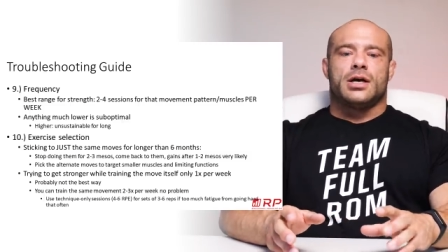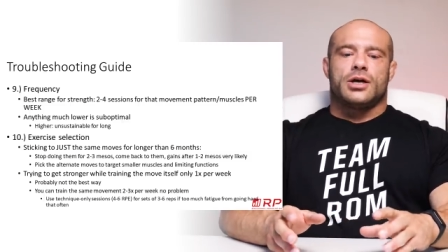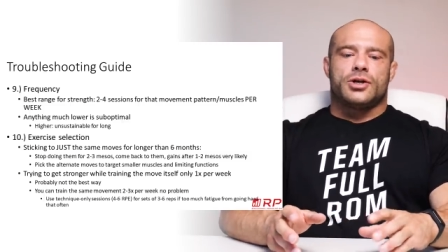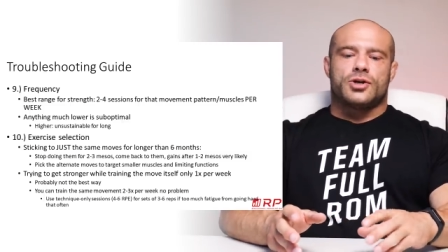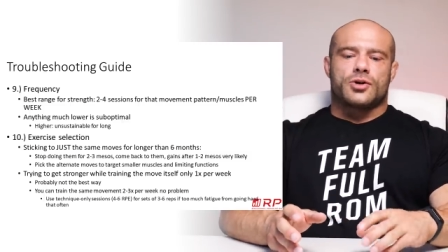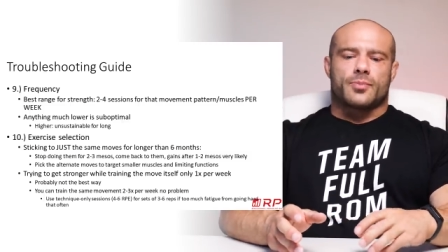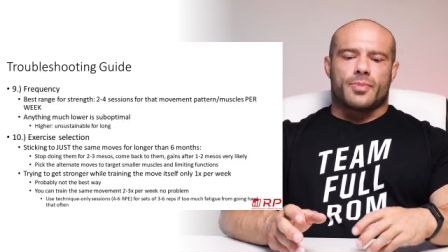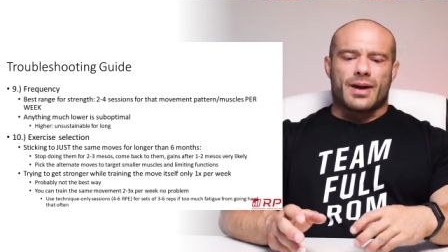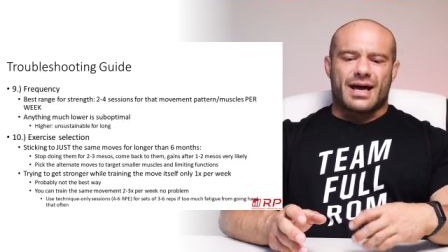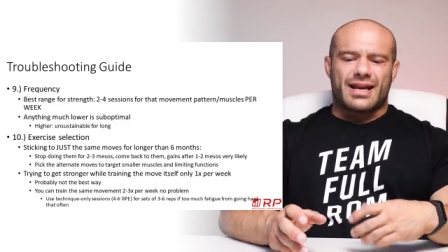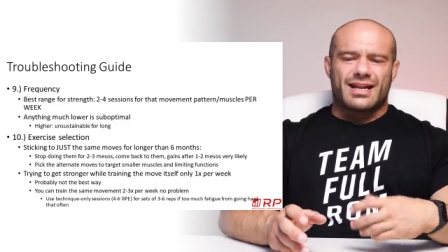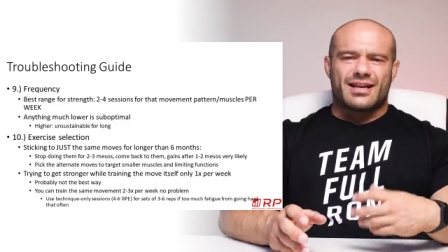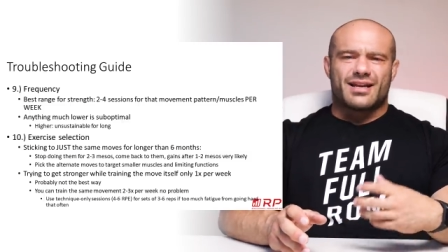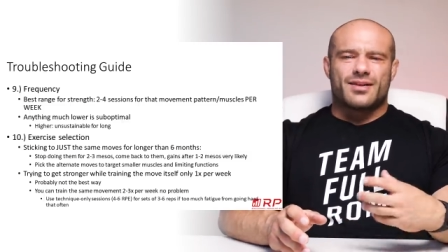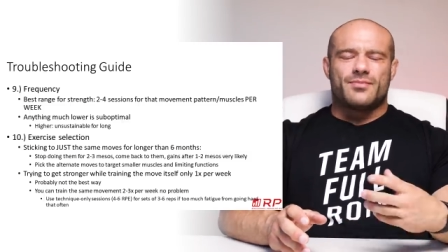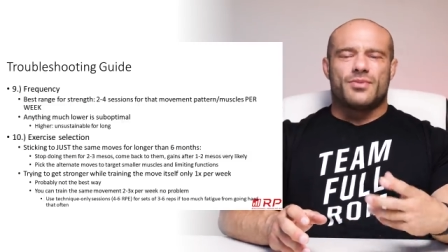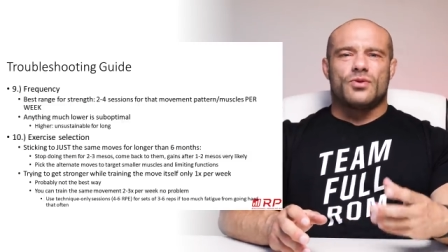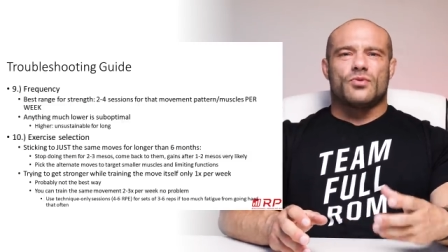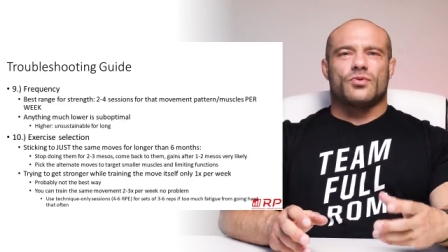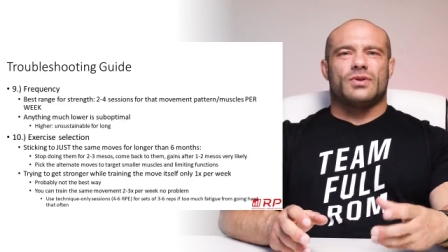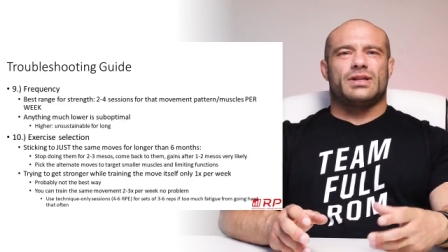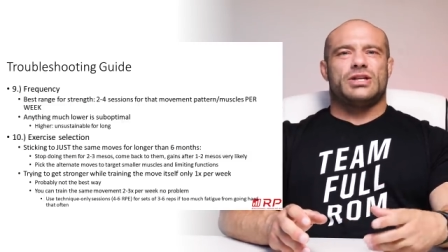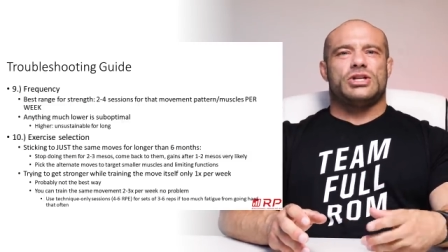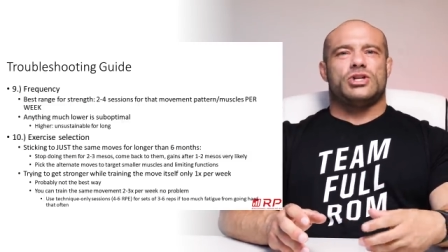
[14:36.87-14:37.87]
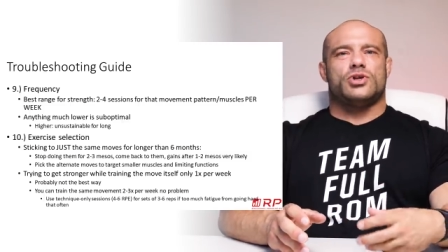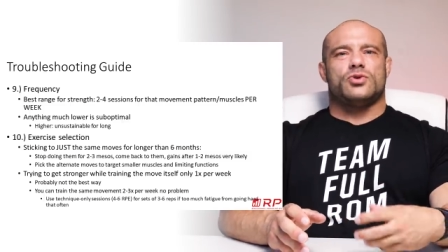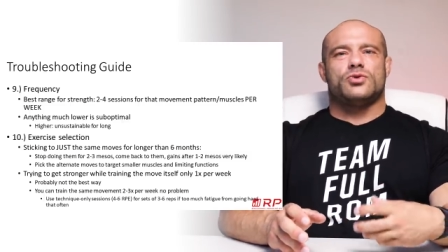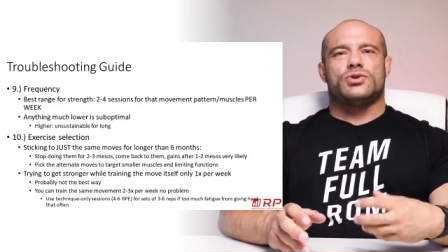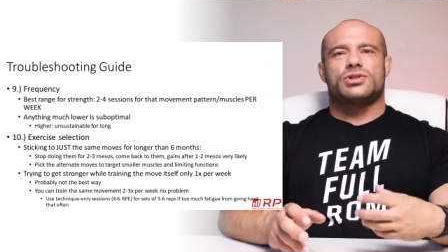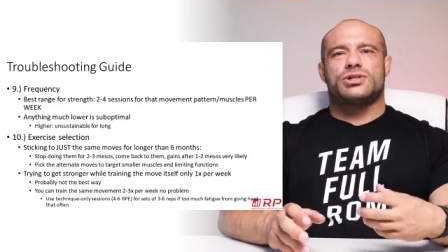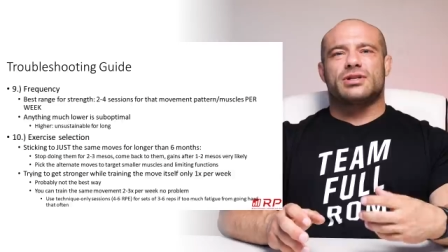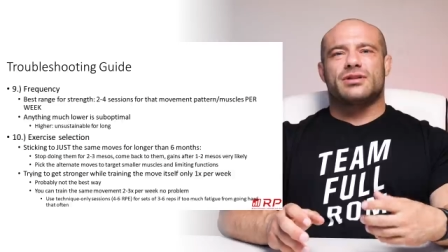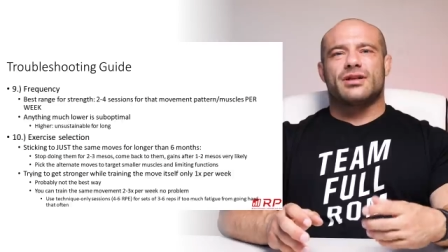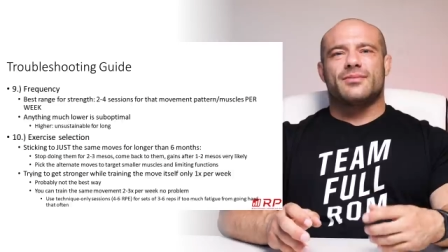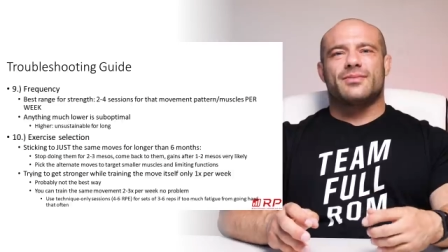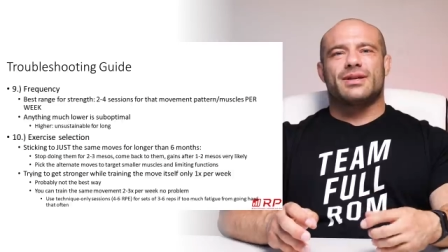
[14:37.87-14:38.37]
your body could be really
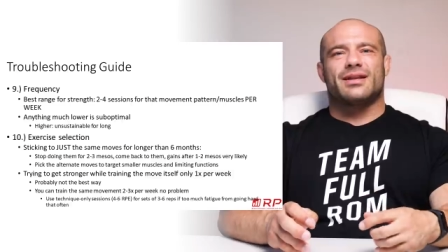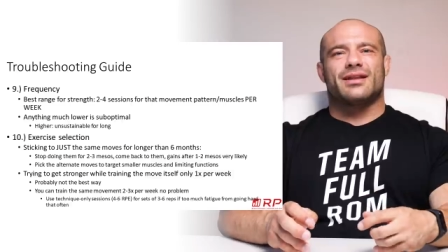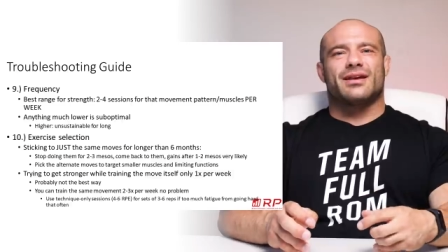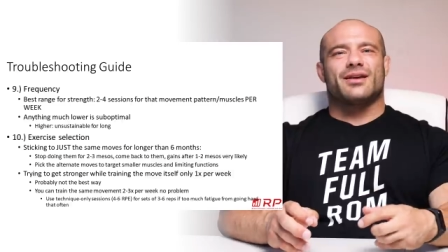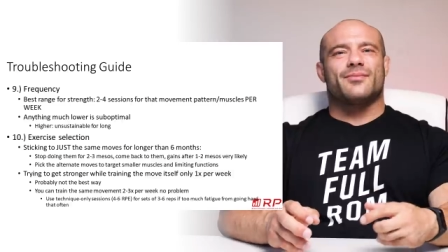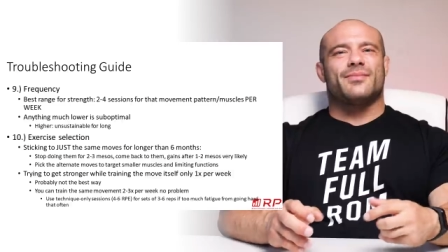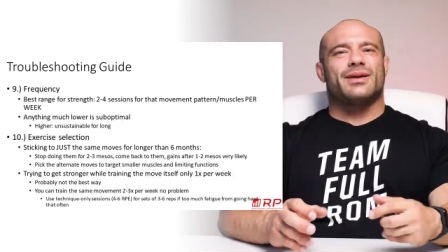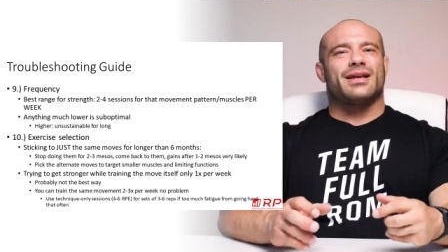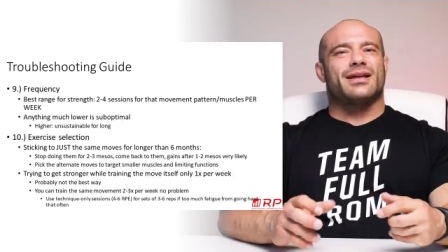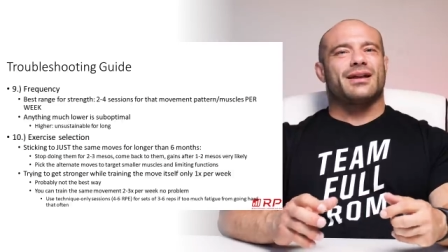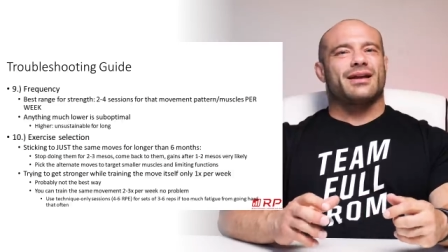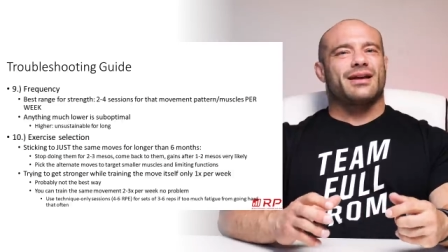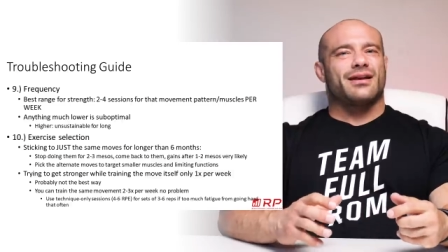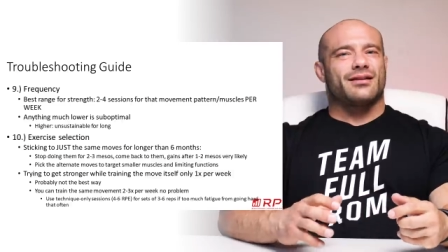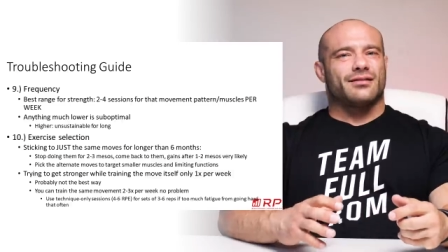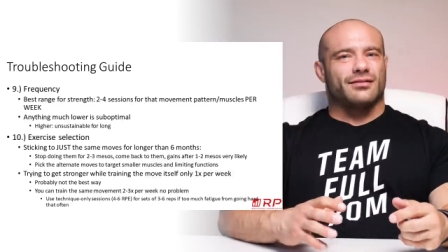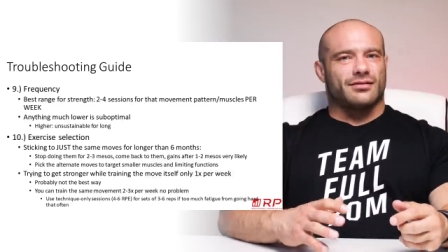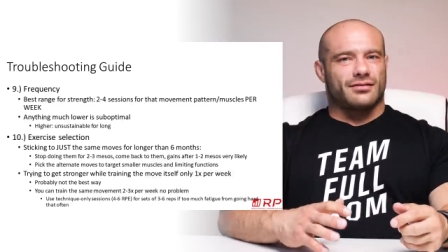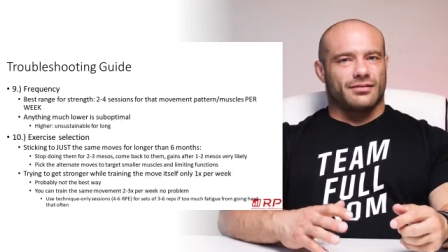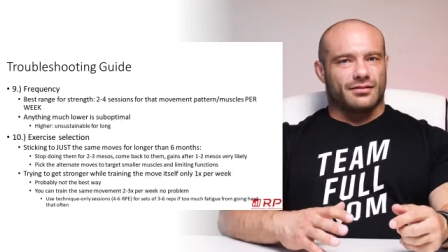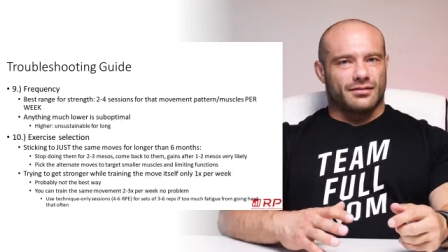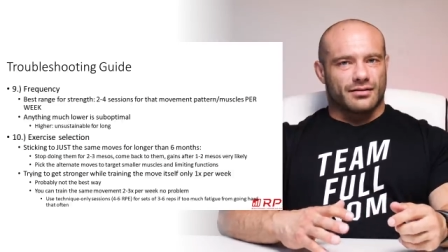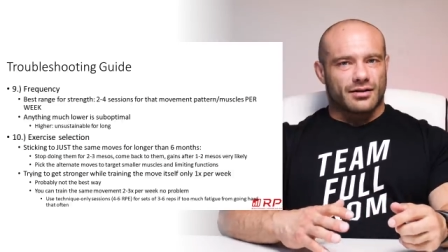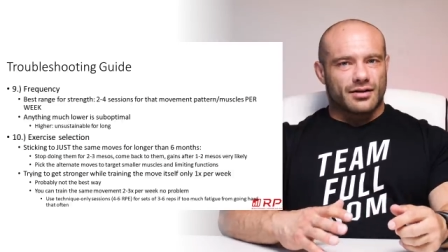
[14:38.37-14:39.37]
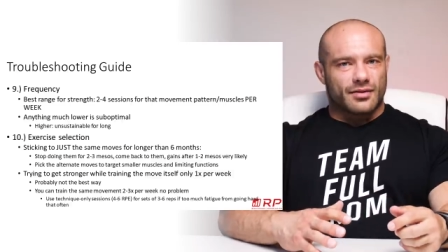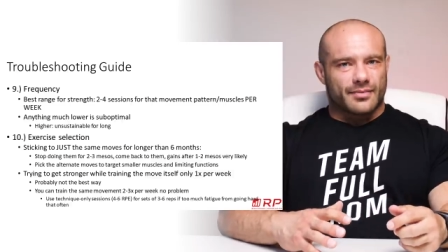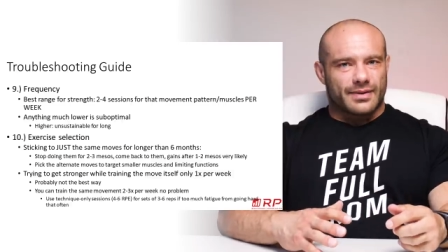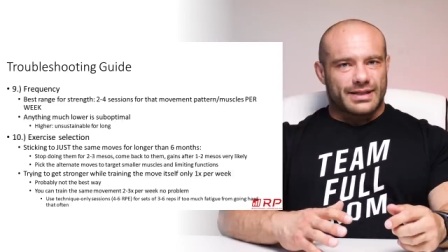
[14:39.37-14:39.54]
used to them and they could be getting a little